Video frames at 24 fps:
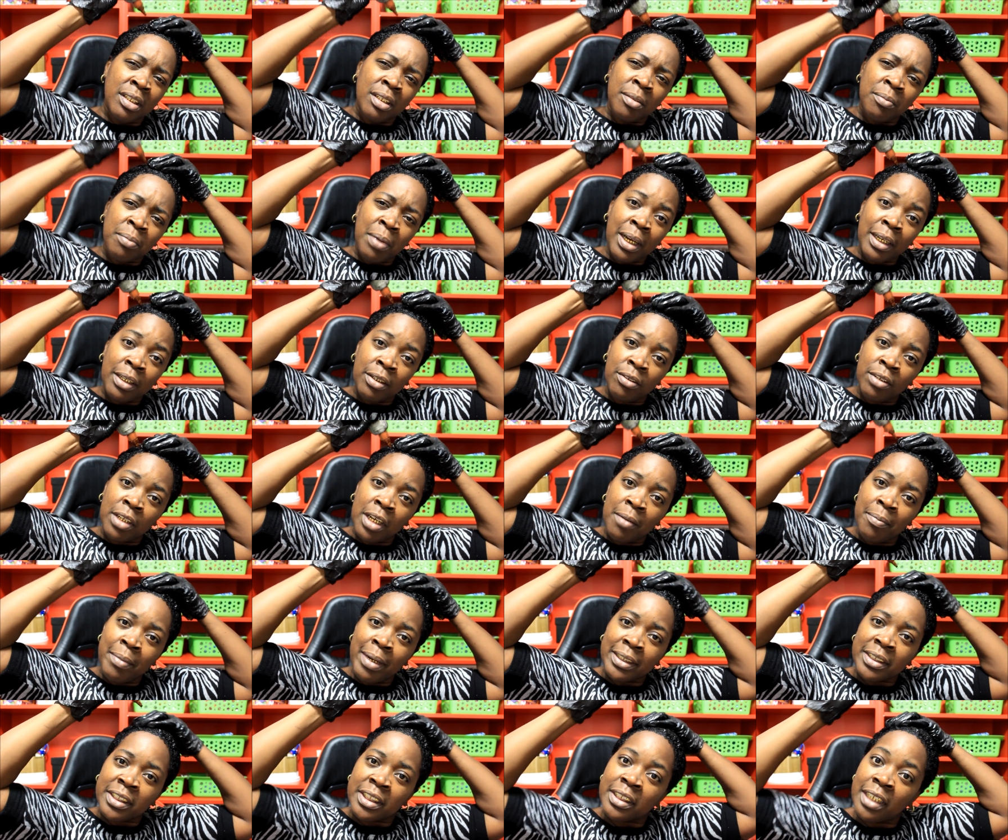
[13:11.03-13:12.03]
probably gonna come
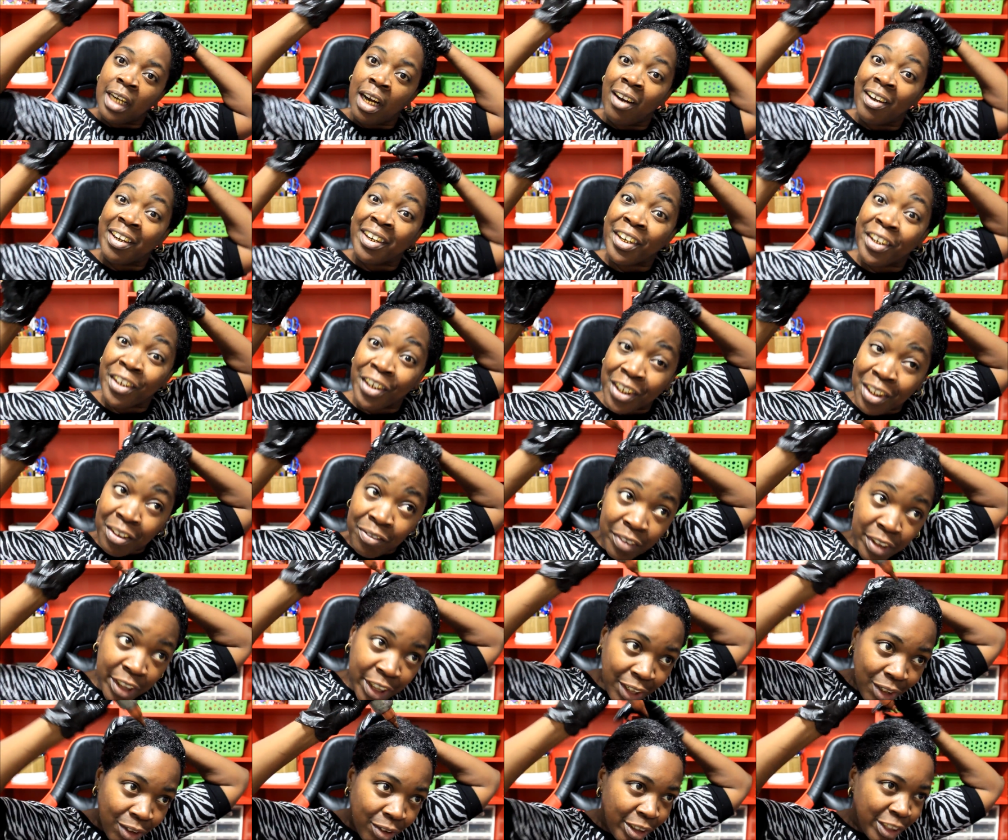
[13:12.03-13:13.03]
back to y'all in another
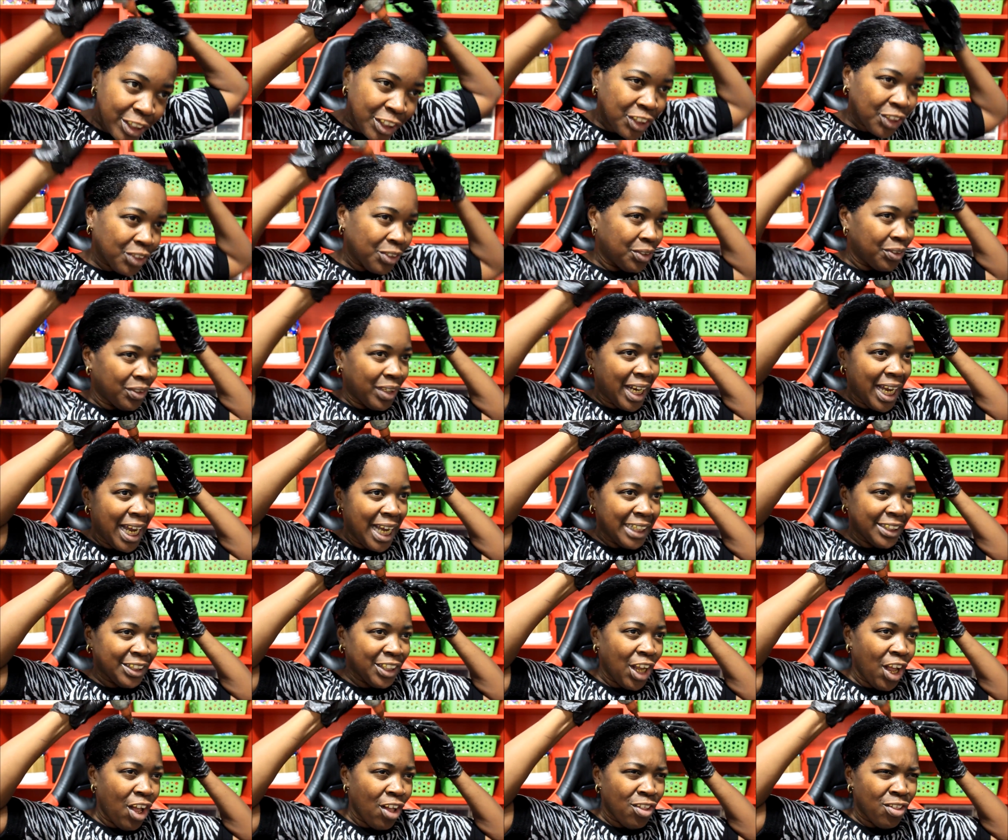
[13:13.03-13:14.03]
video and show you
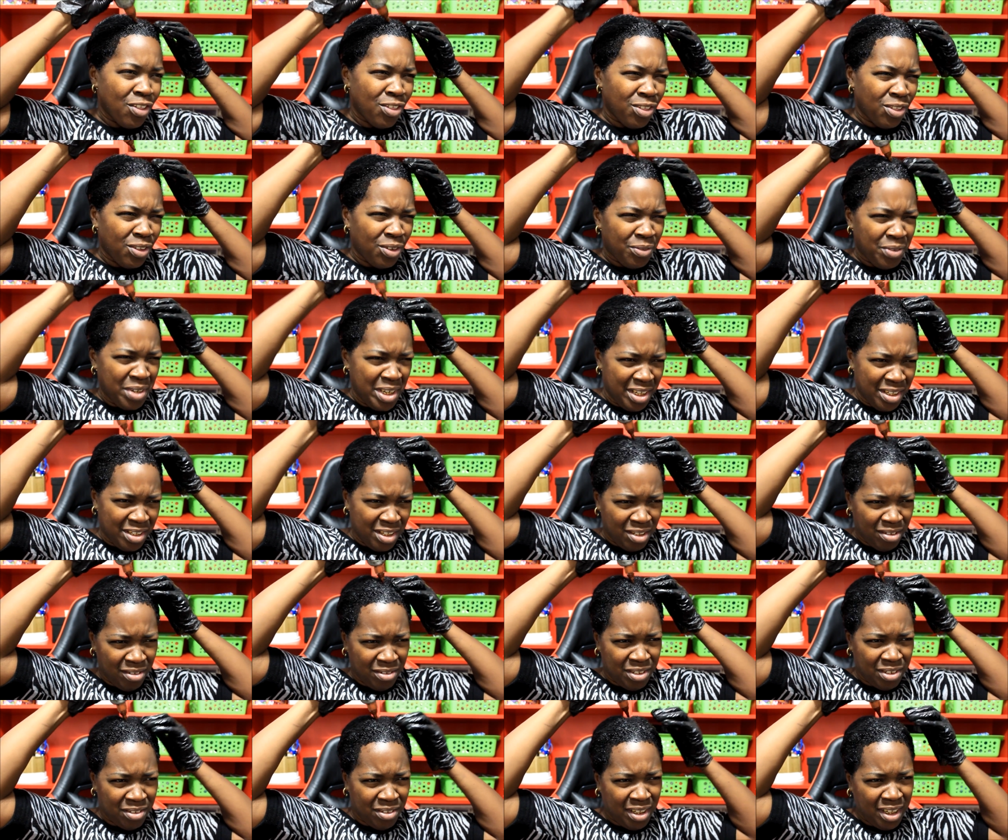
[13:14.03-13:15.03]
guys the
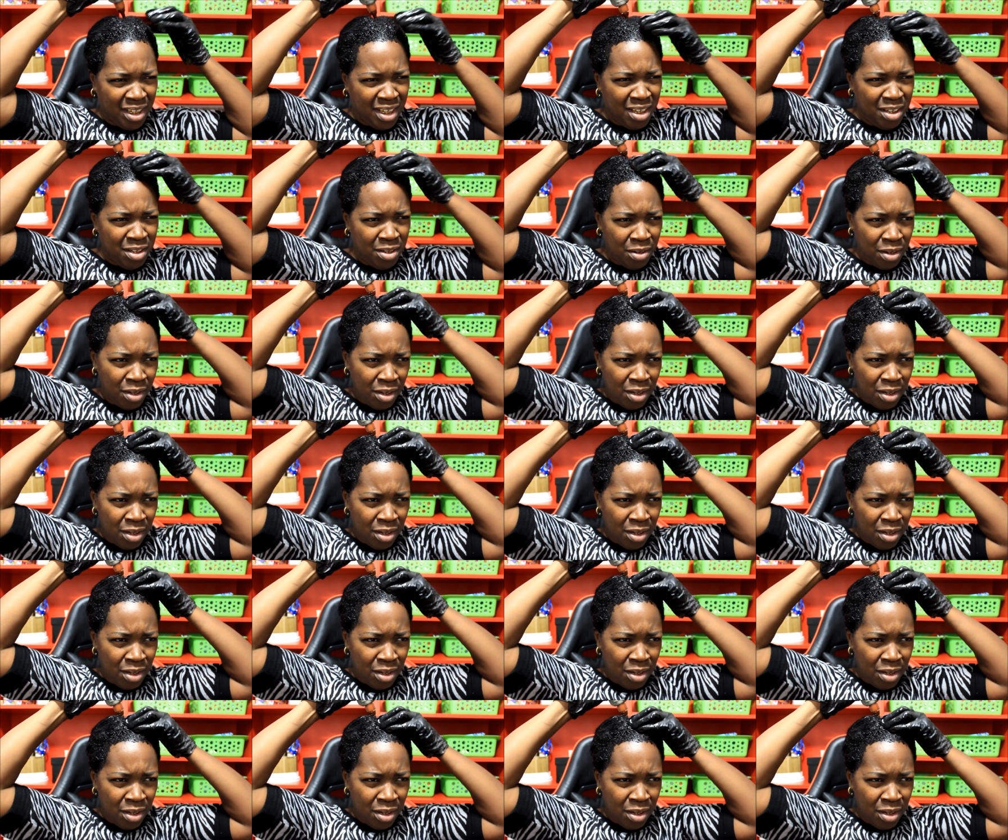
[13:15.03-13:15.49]
results, okay?